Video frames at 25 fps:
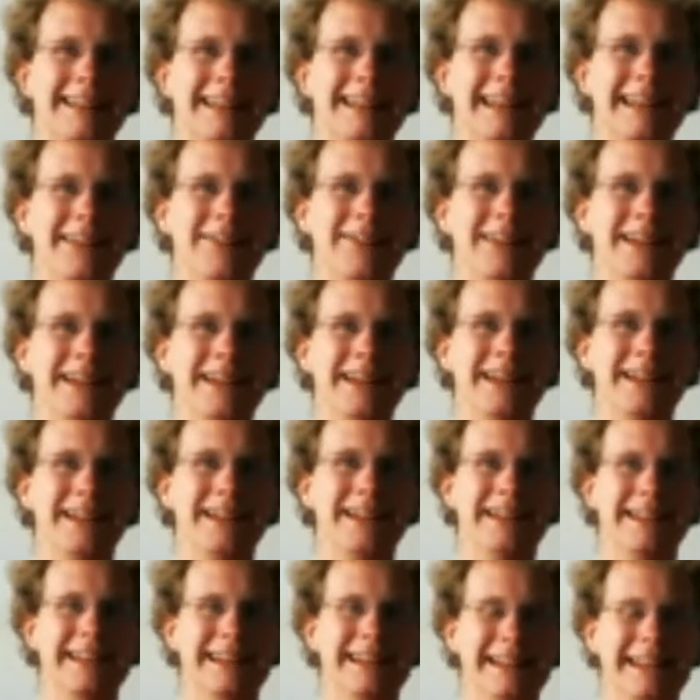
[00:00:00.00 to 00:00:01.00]
like even a
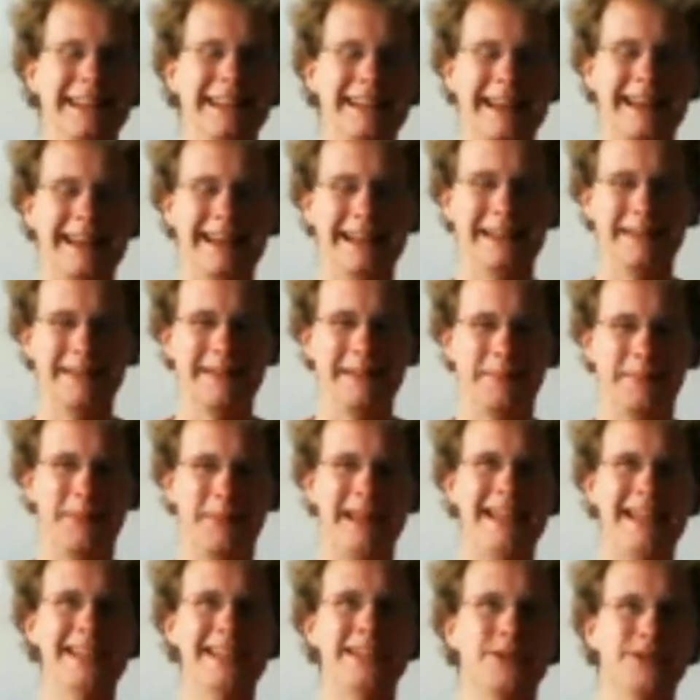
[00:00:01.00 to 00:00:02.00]
like a,
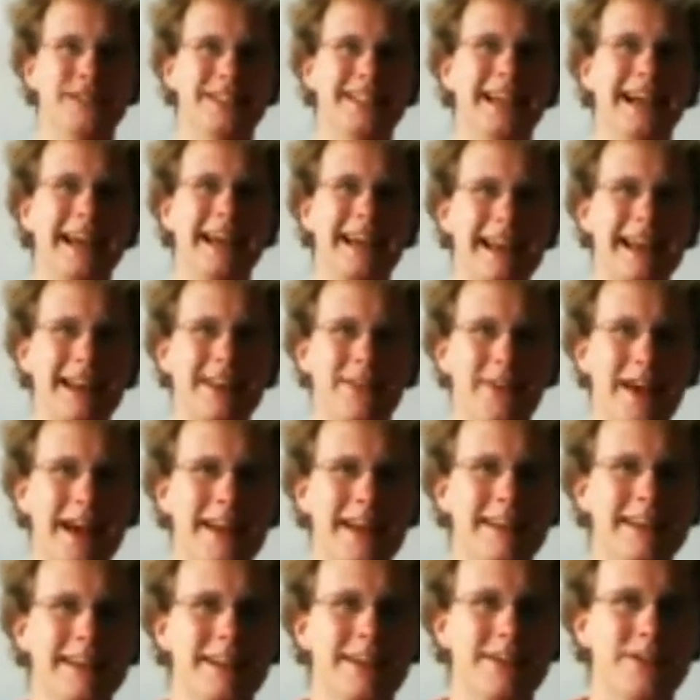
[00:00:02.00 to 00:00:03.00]
pinto second
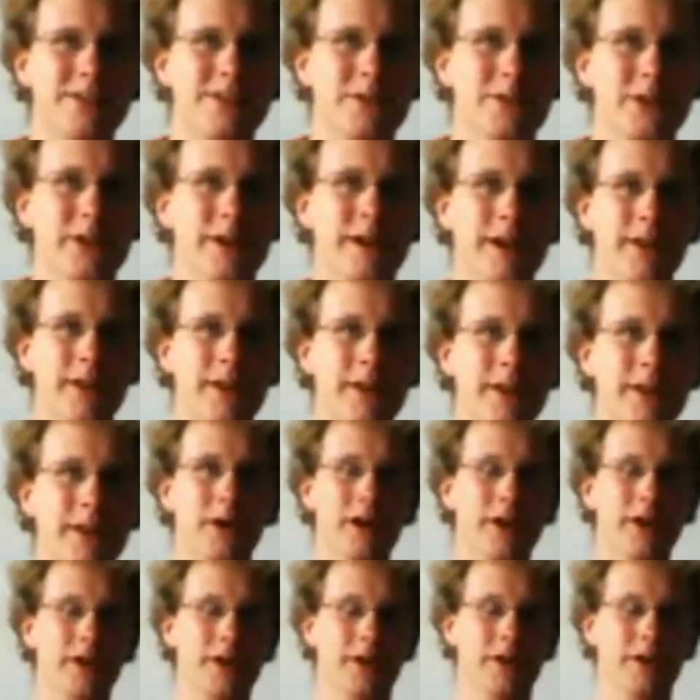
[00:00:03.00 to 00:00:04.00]
advantage over another
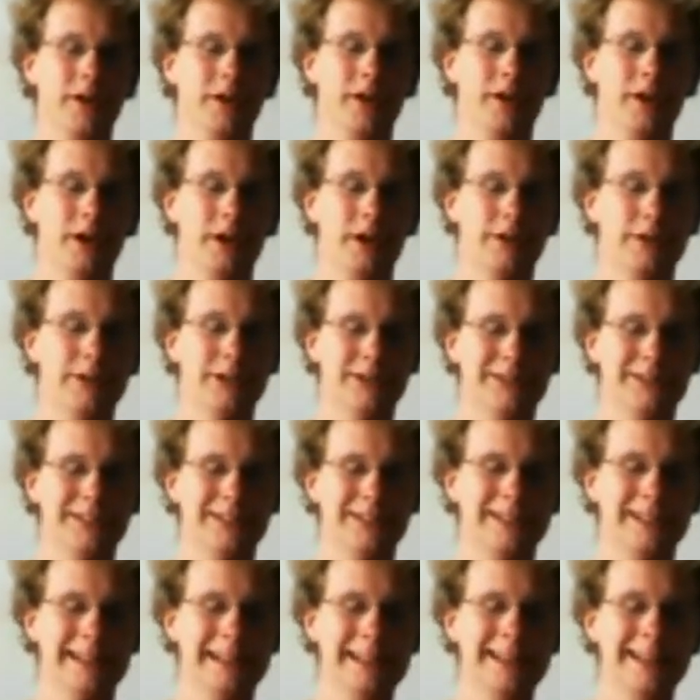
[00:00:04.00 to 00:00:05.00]
one. So
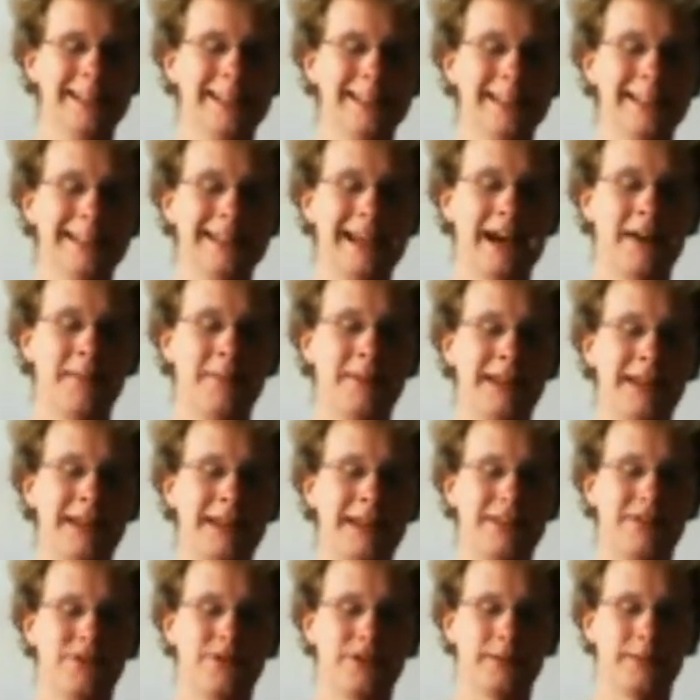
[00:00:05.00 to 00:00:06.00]
like this is happening
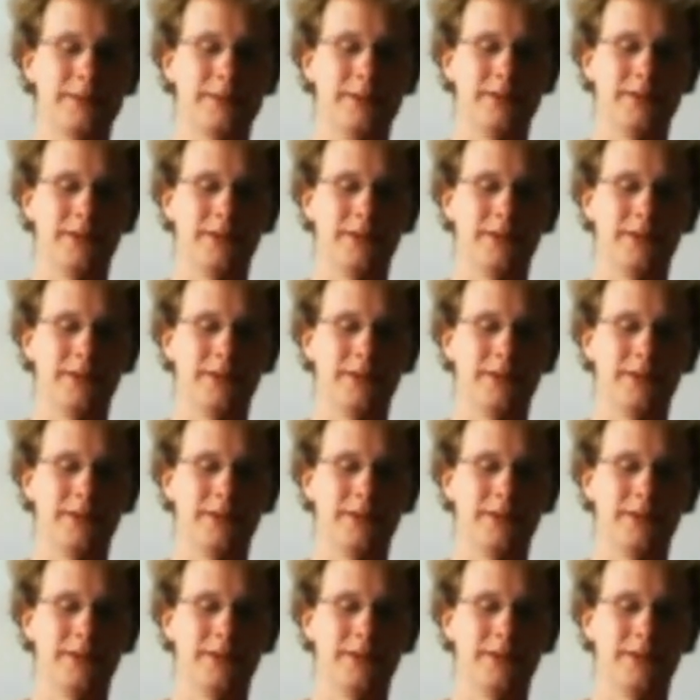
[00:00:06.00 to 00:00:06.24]
extremely